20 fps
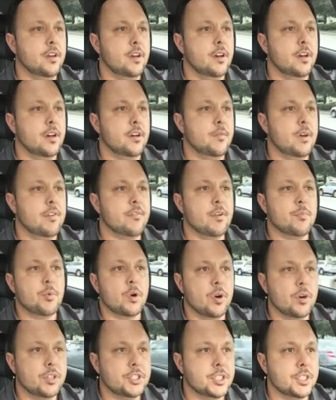every
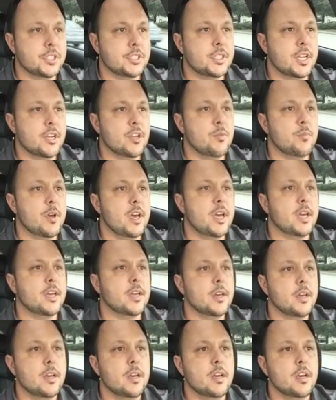purchase that you
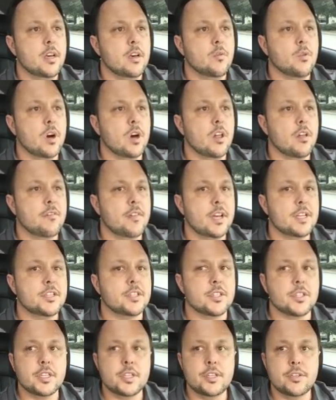make. Well,
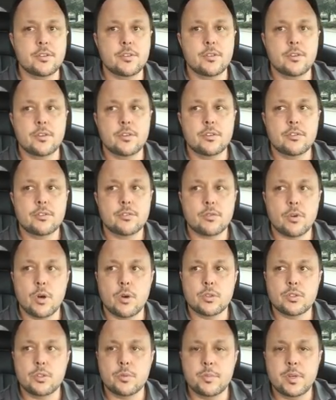eventually you
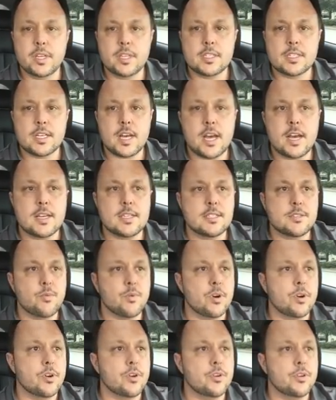grow to be a size
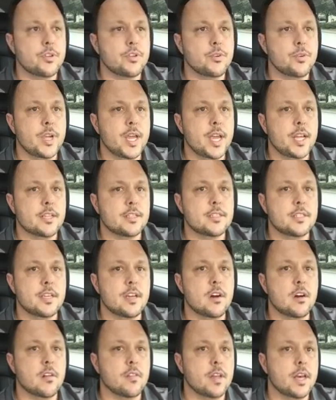where you can't see
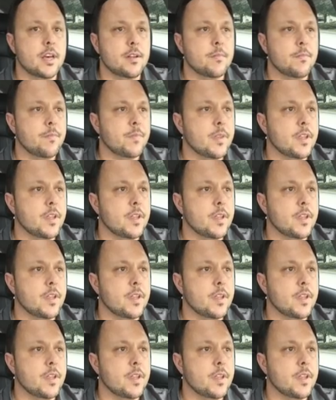all that.